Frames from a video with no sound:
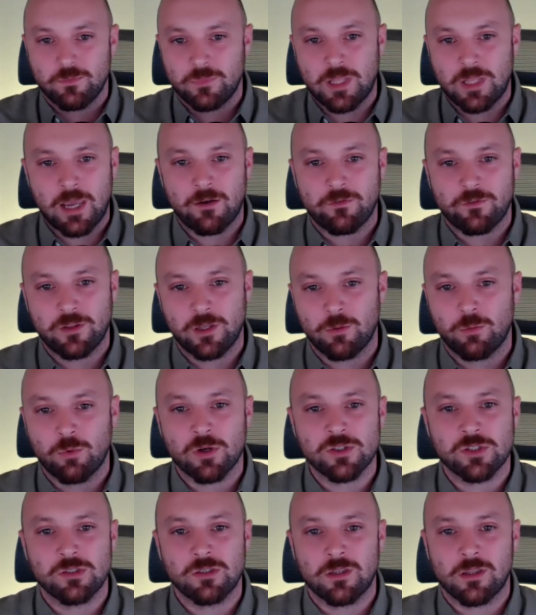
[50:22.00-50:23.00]
theft? It
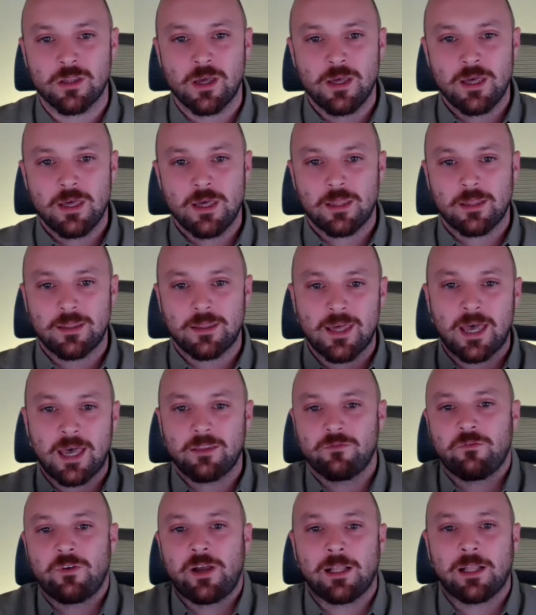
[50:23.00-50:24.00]
wasn't
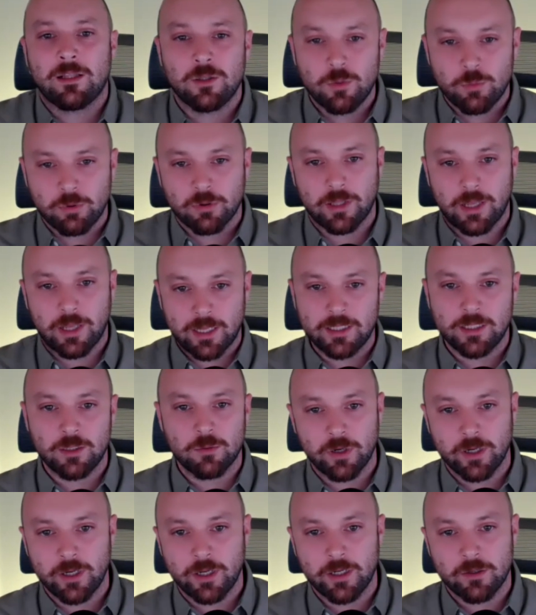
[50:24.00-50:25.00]
that valuable
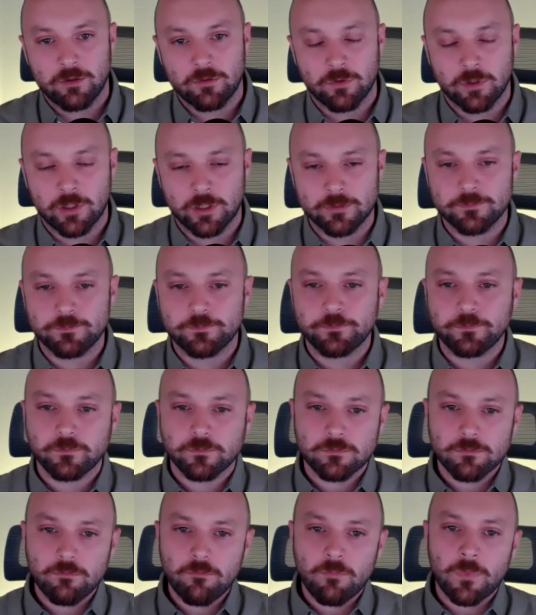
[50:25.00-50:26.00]
anyway, right?
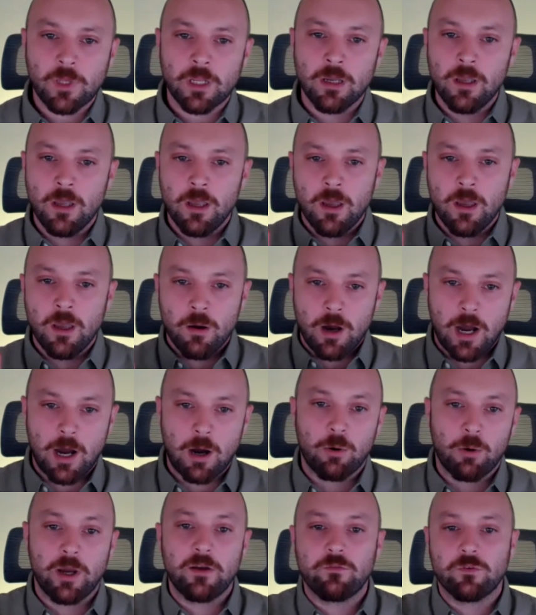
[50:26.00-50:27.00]
Right, right.
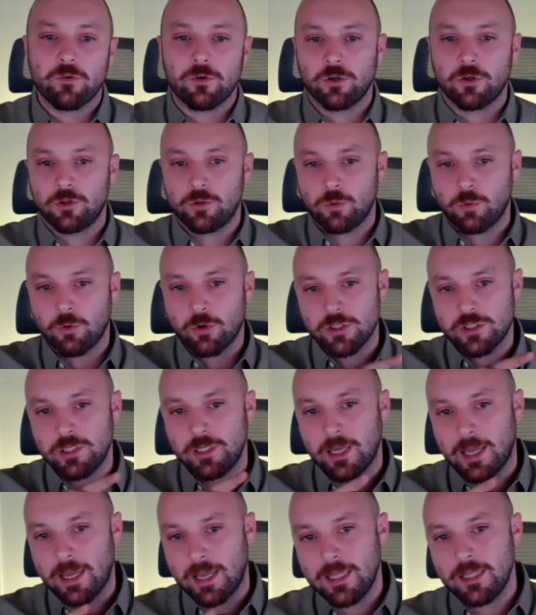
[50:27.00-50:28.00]
However, towards
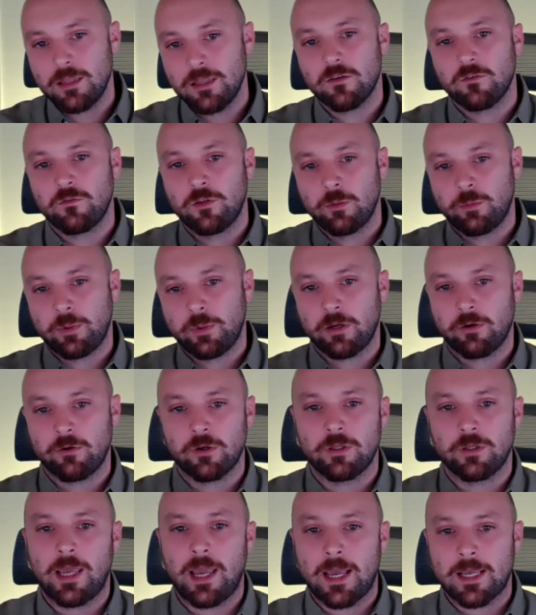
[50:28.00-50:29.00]
the end of the
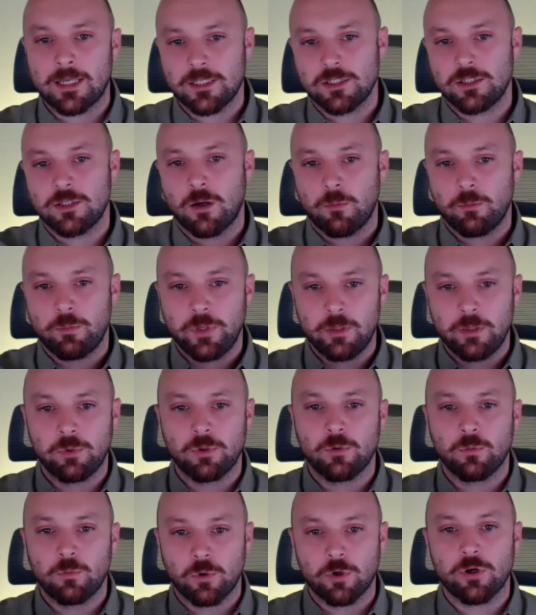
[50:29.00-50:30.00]
period, as some
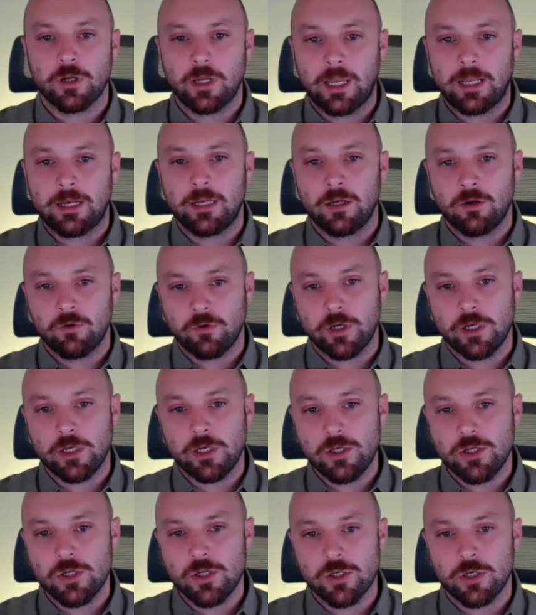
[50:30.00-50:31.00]
people were getting
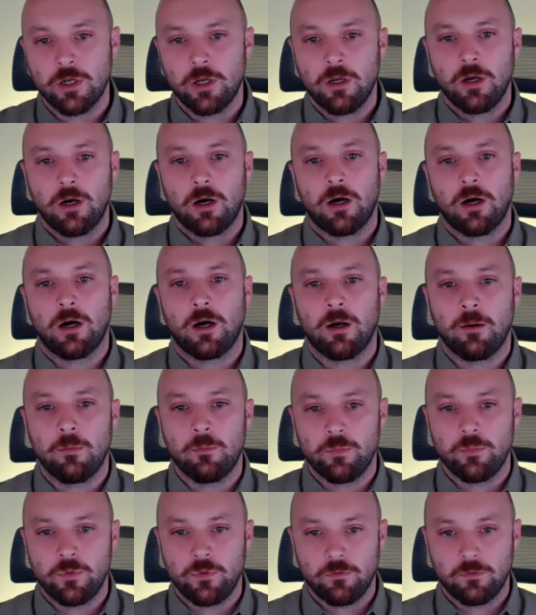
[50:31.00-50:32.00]
rich,
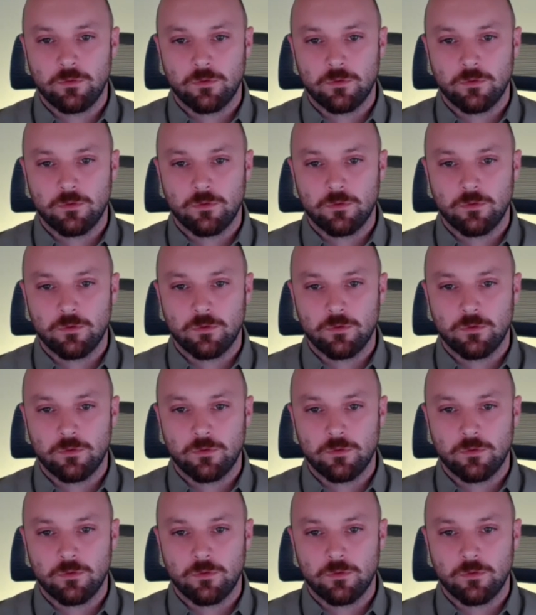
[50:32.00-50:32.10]
um